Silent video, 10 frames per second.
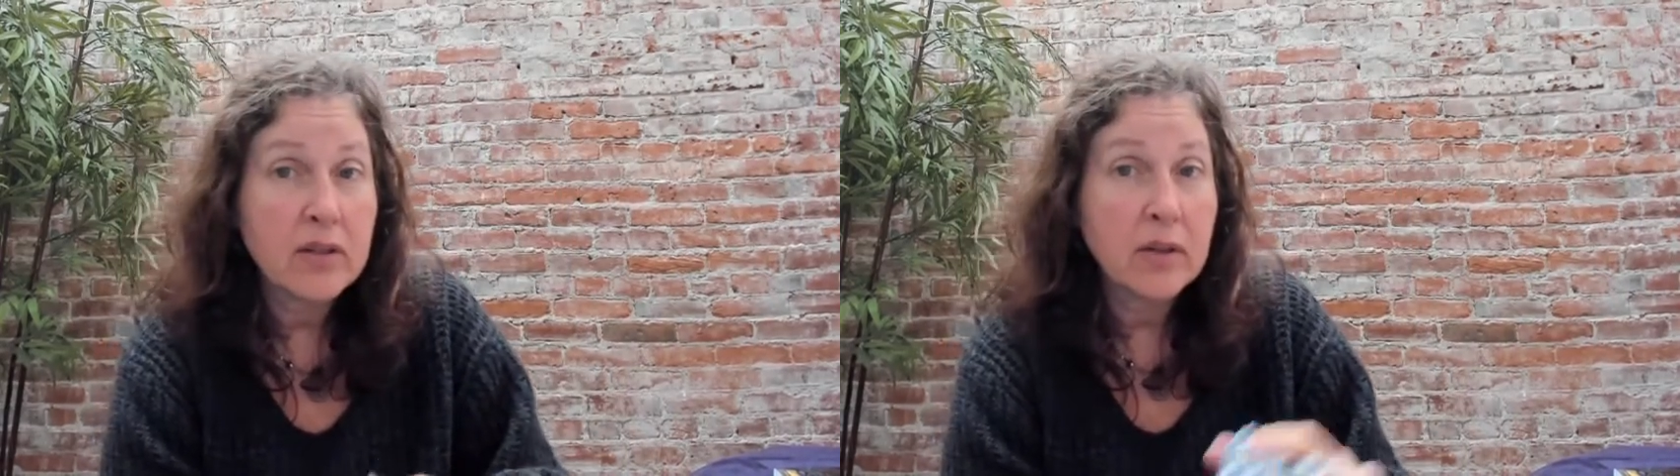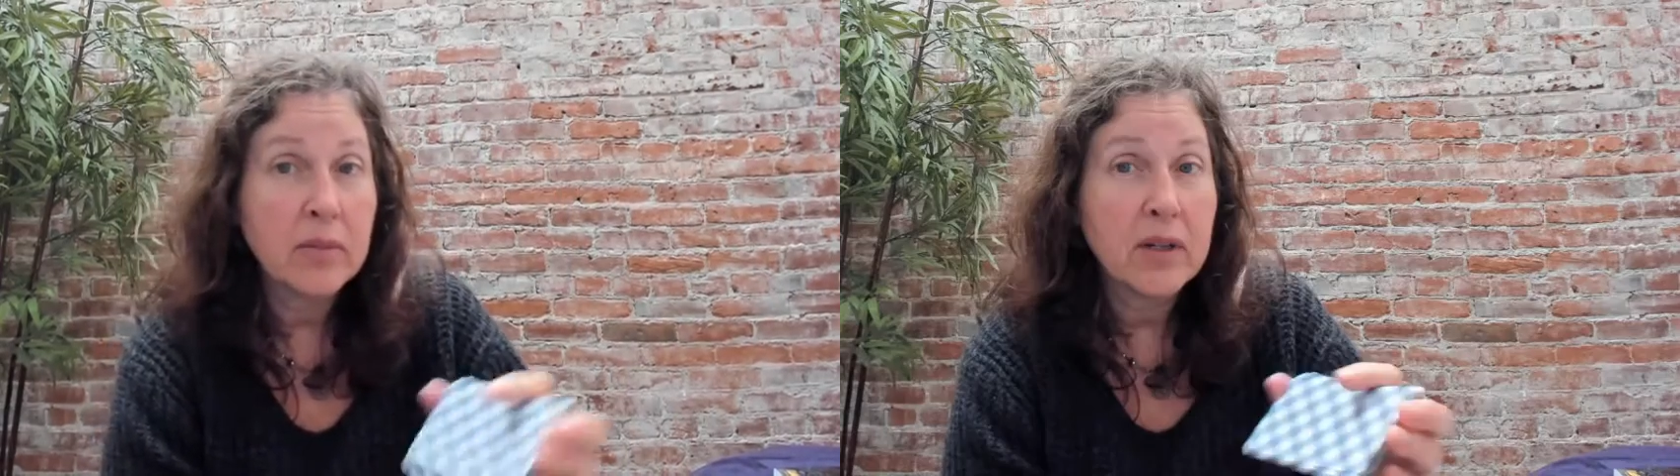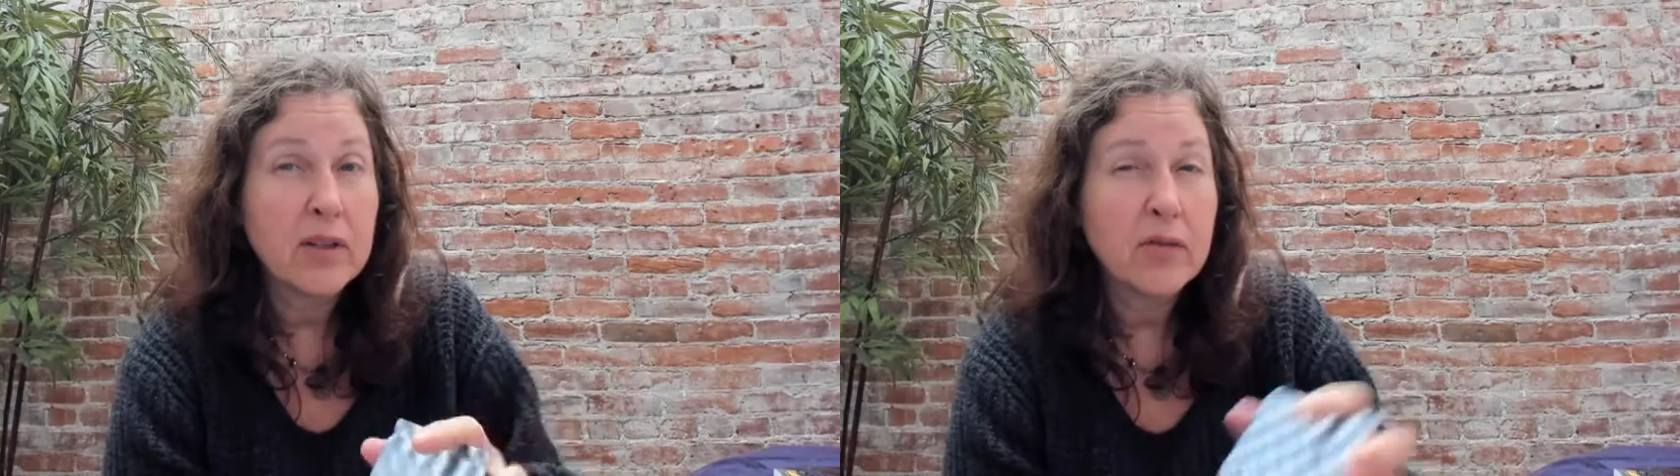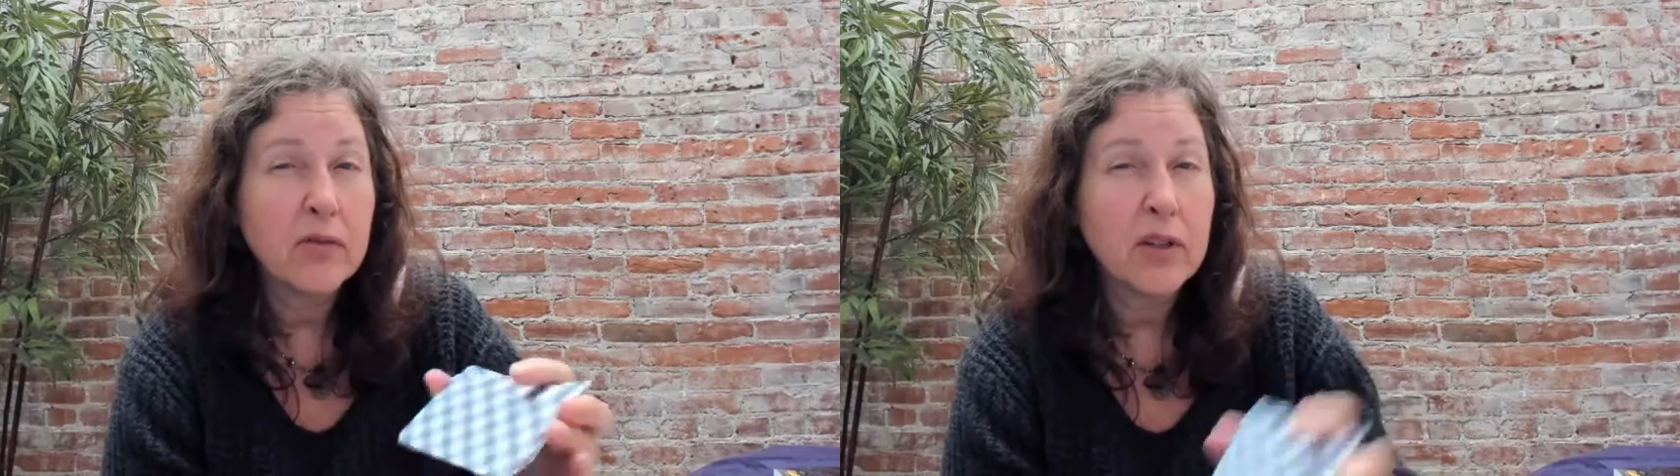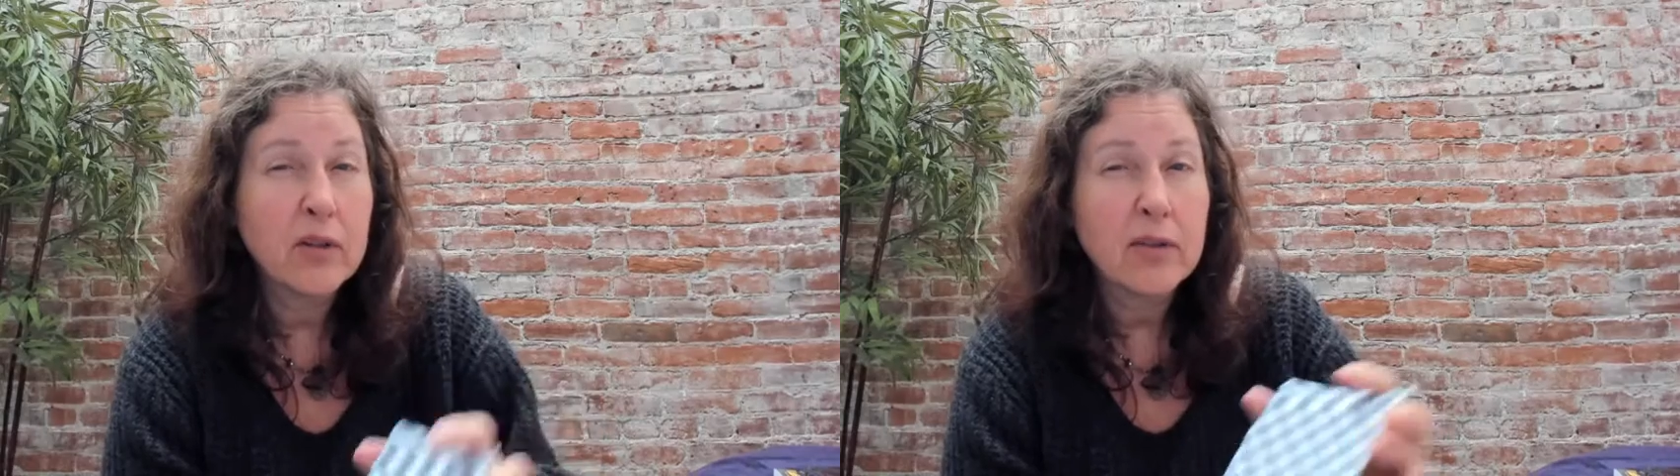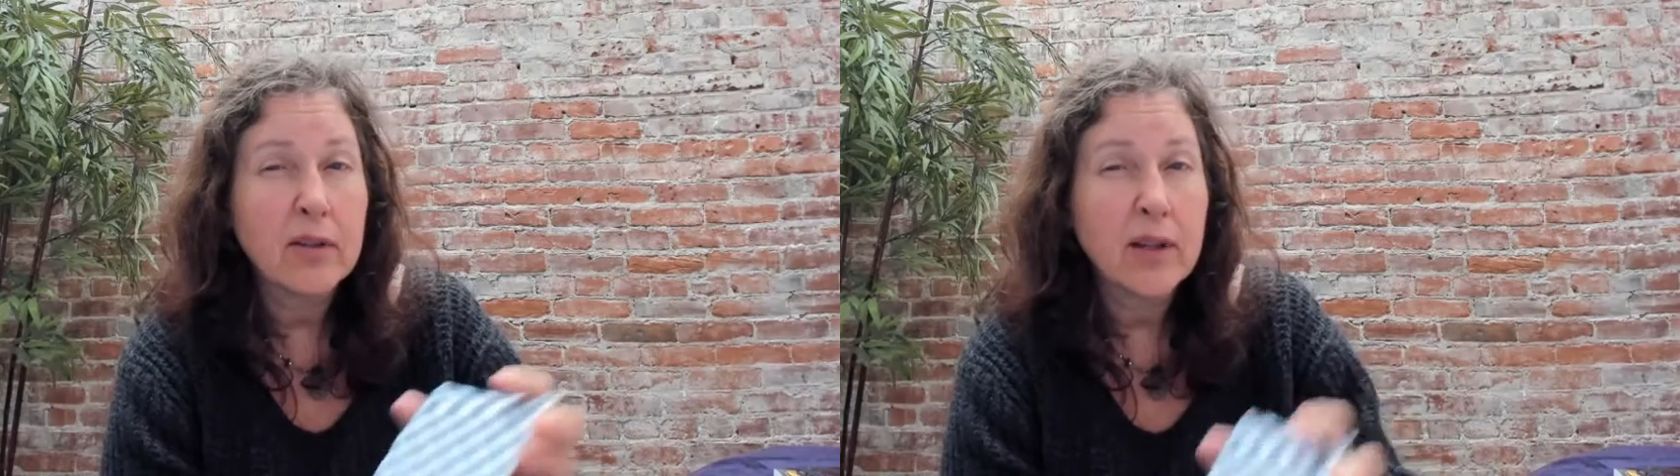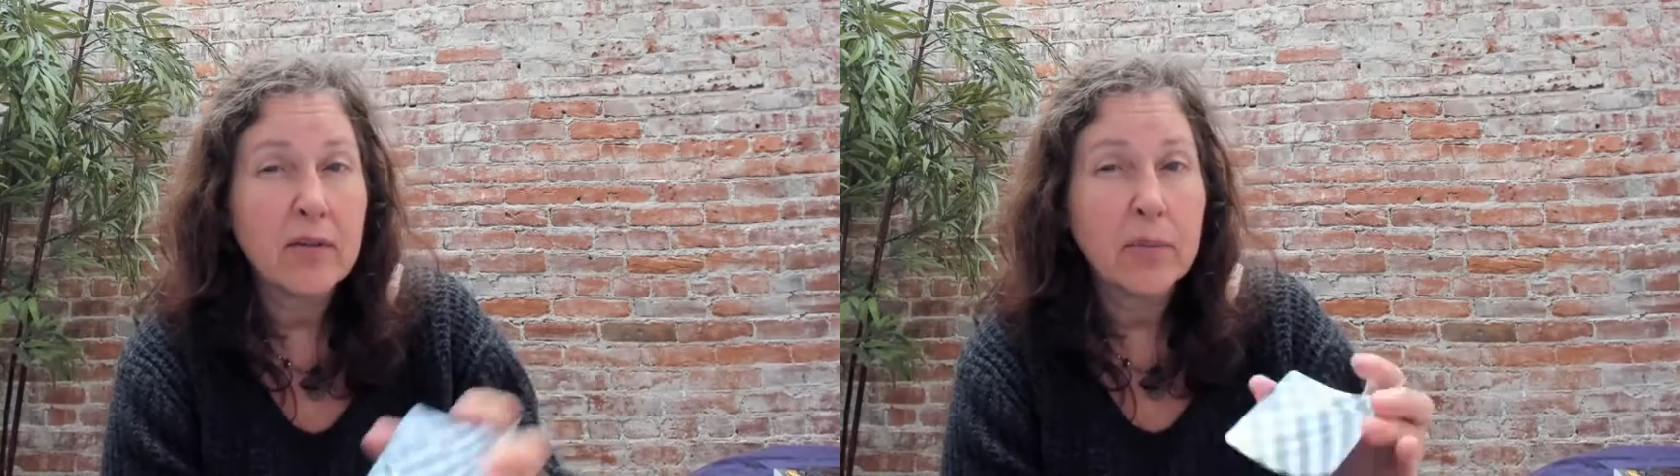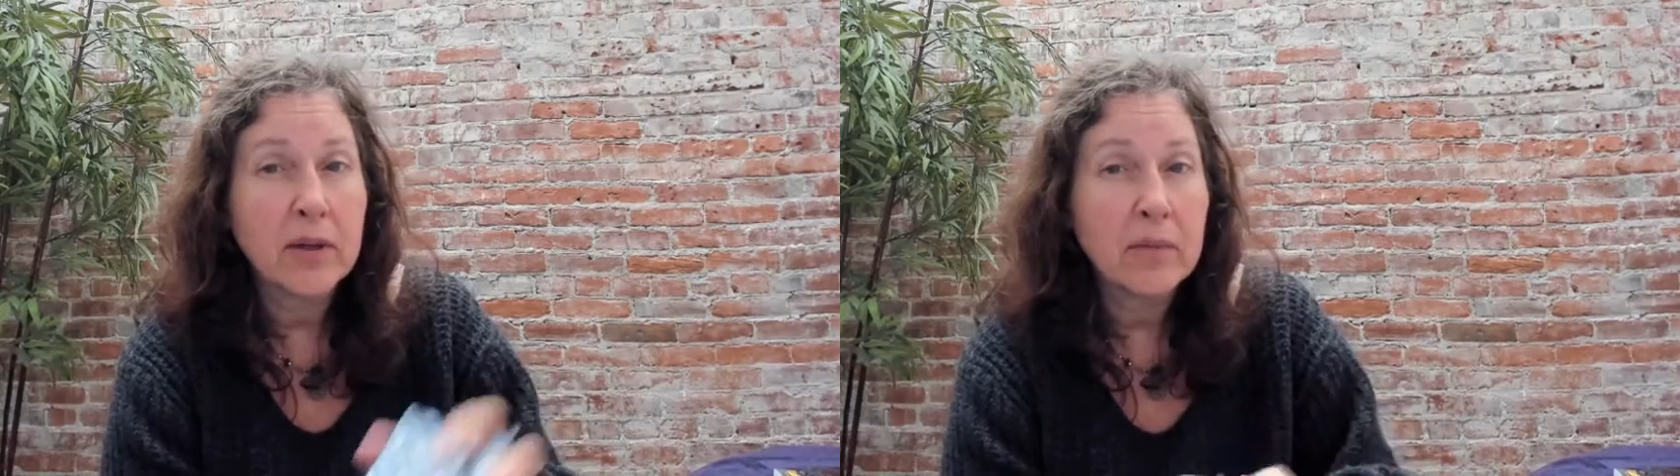Somebody feels that
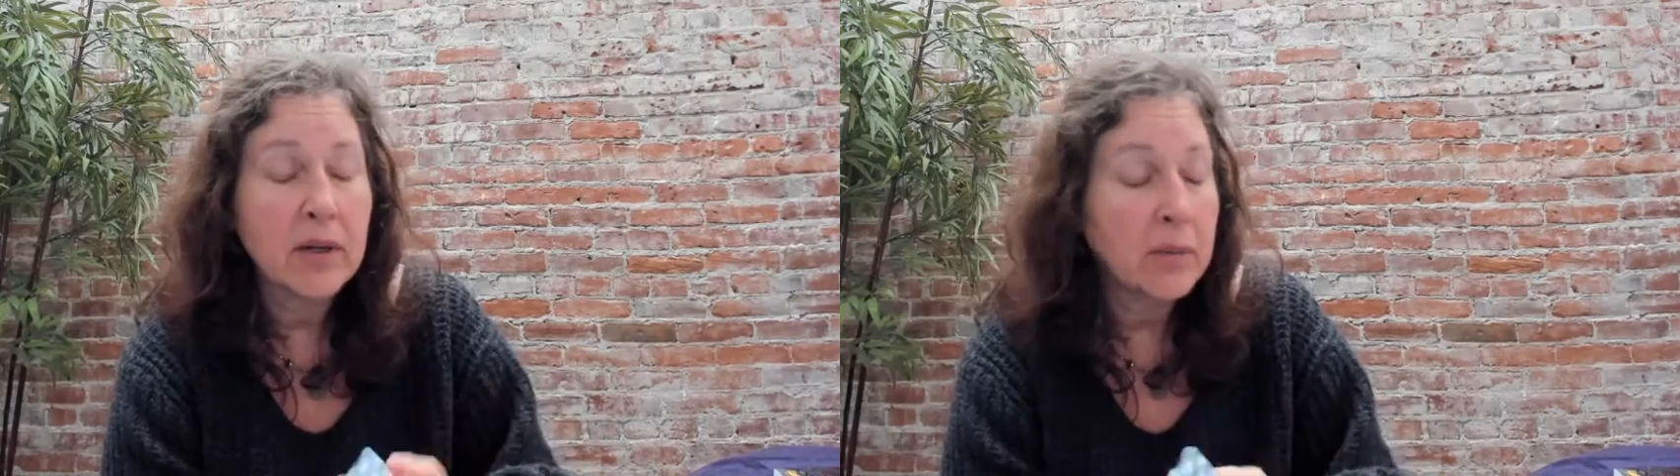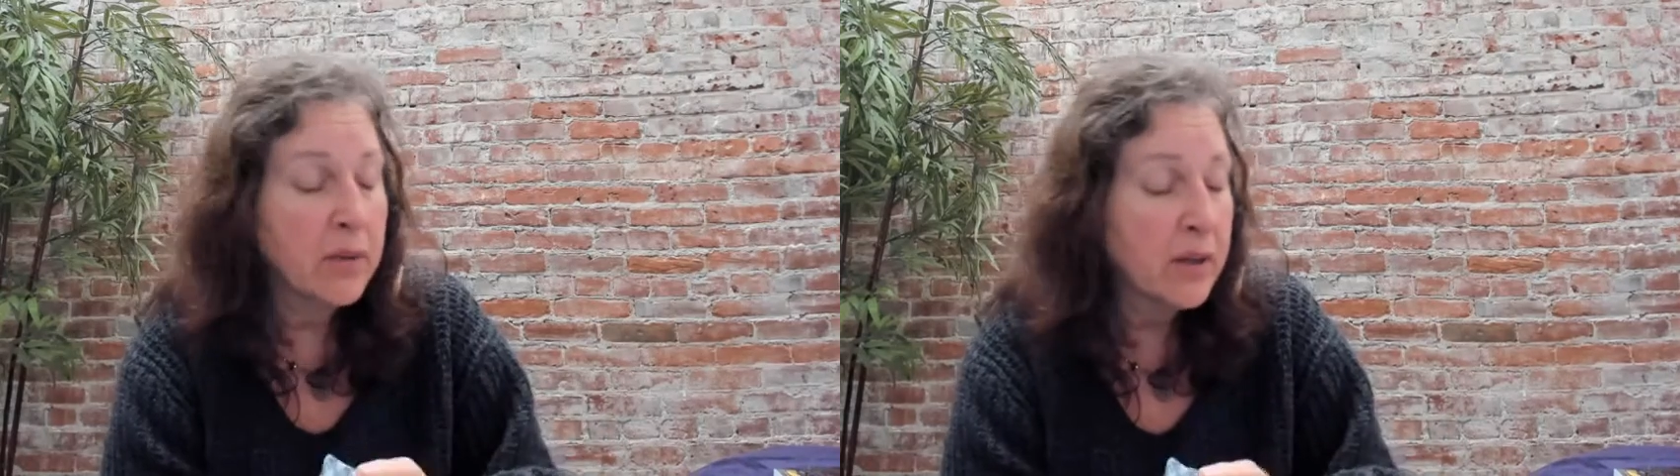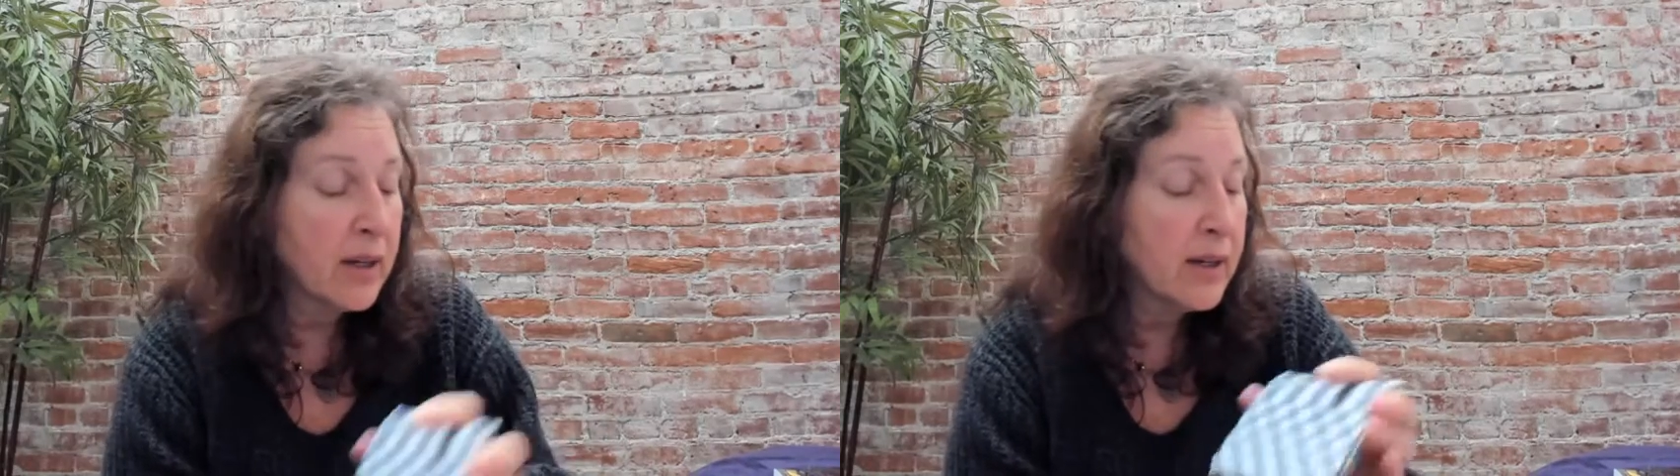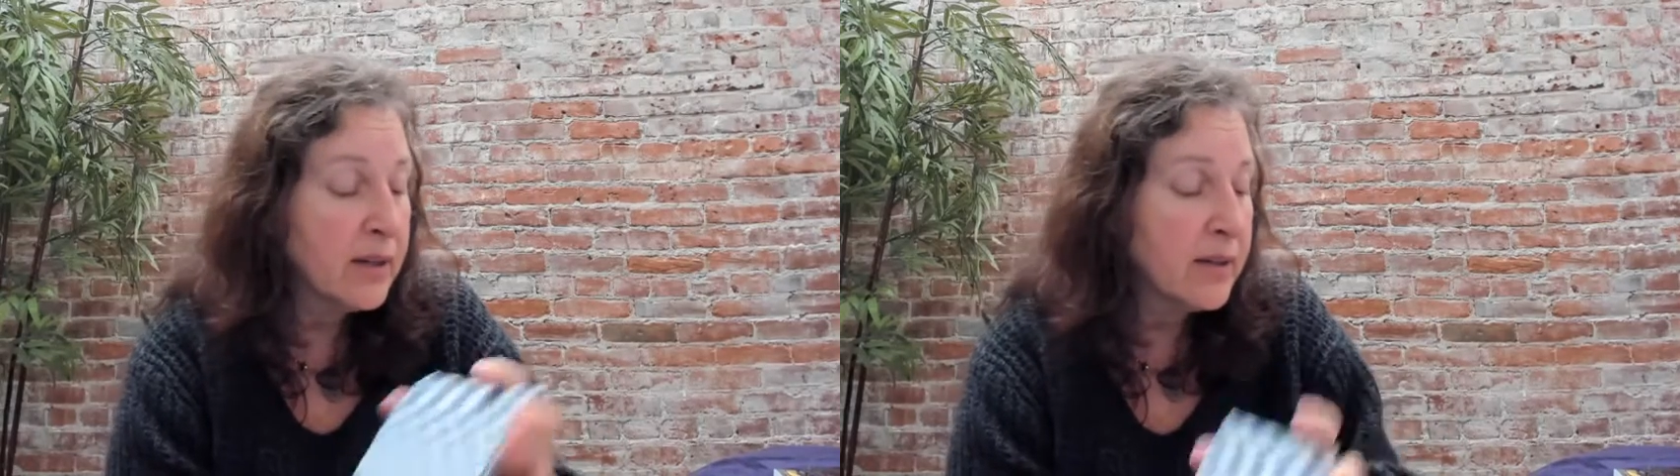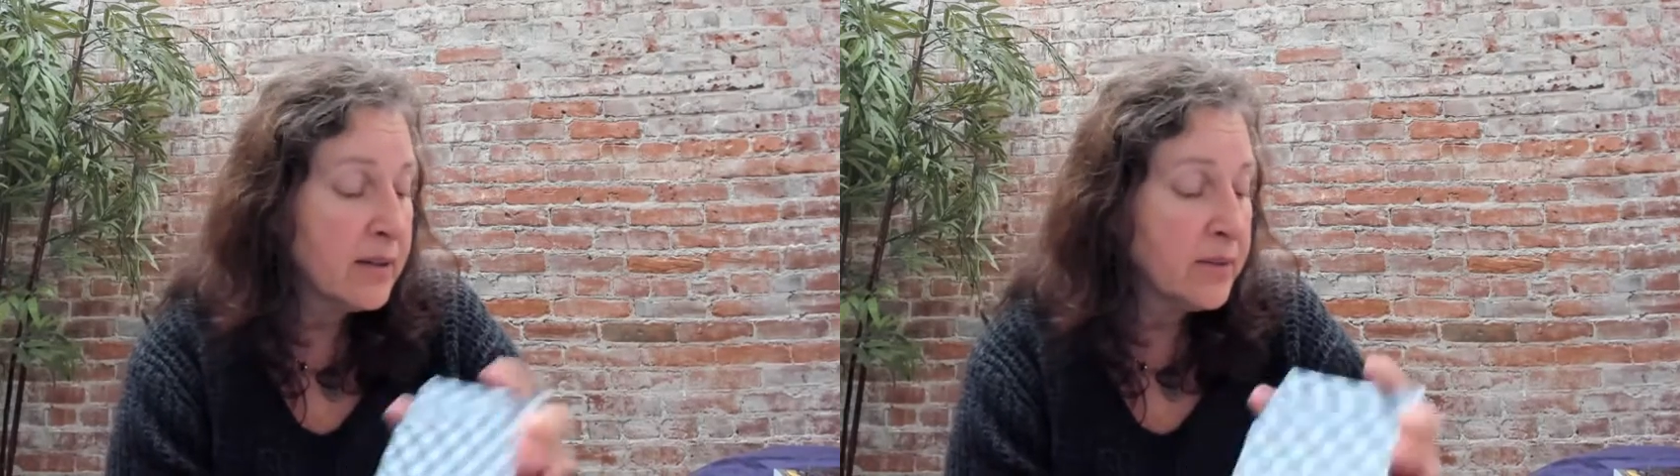they've been manipulated